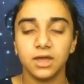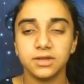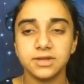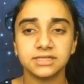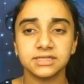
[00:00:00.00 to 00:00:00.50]

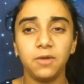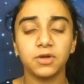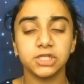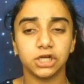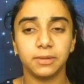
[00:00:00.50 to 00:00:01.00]
Next, I want
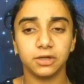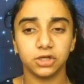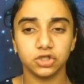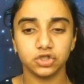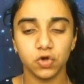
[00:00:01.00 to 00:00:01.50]
to talk about
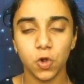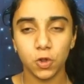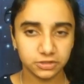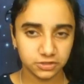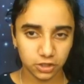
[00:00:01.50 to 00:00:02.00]

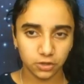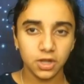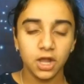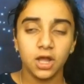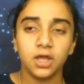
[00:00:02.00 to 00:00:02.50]
control. So
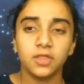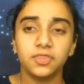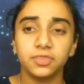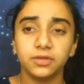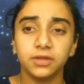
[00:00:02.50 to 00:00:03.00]

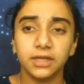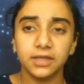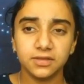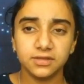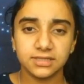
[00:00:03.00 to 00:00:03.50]
in
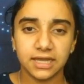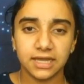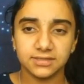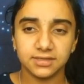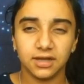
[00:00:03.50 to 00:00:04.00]
this
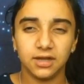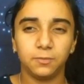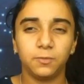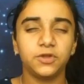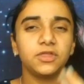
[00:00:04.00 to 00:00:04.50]
case,
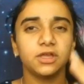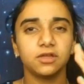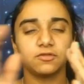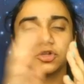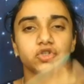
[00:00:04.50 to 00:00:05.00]
when you think
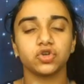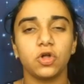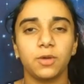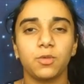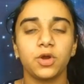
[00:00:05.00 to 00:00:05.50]
of control,
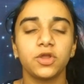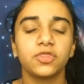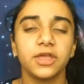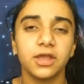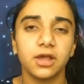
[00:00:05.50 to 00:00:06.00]
I want you
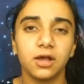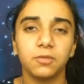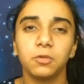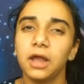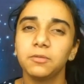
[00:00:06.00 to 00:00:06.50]

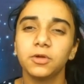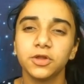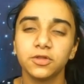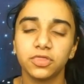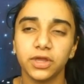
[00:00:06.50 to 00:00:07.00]

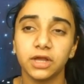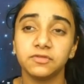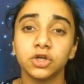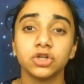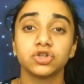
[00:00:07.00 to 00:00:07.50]
to think of a
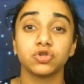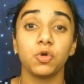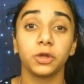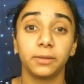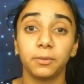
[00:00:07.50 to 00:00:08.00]

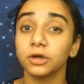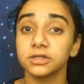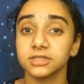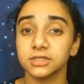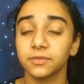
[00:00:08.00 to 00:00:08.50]
controlling
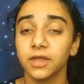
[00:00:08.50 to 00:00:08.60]
person.